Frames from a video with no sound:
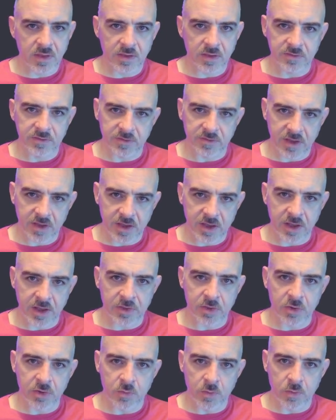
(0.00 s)
So,
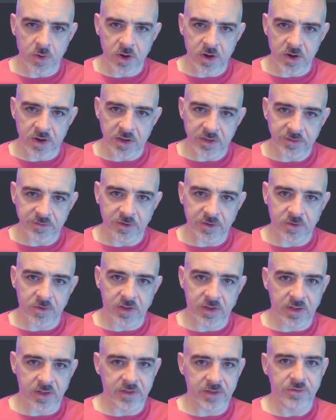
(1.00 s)
no worries. The
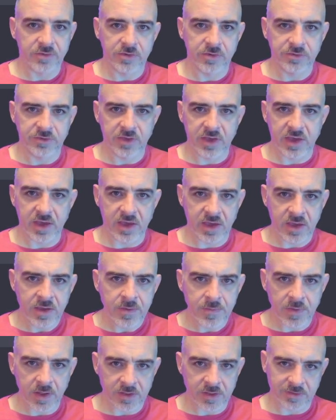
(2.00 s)
correct answer is A,
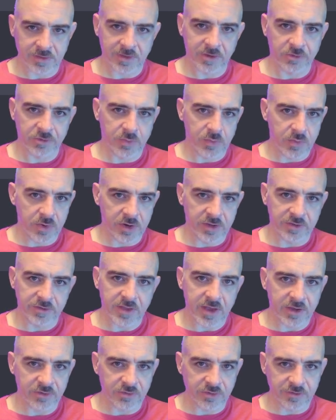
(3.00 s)
and it tells me what
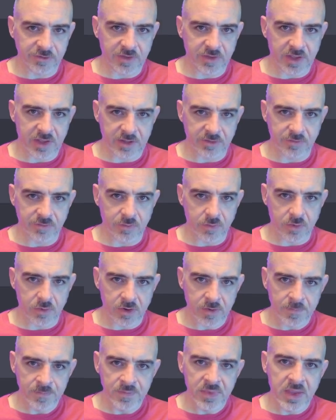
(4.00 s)
it actually stands
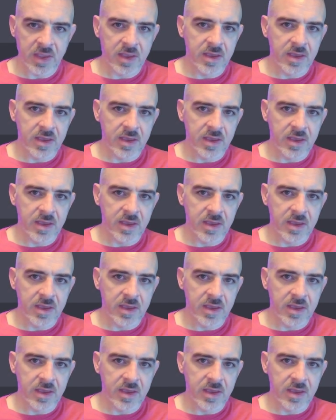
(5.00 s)
for.